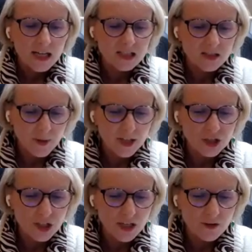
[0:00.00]

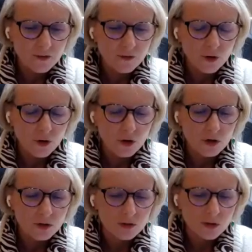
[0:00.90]
especially
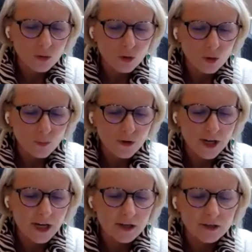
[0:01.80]
for
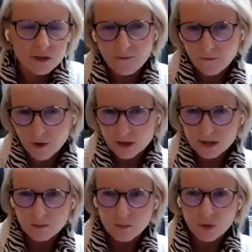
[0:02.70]
solopreneurs or
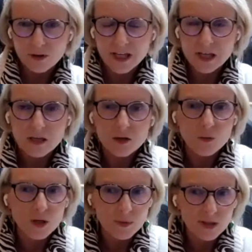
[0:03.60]
first employee
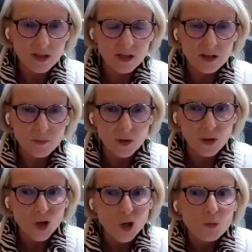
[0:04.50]
you want to be thinking about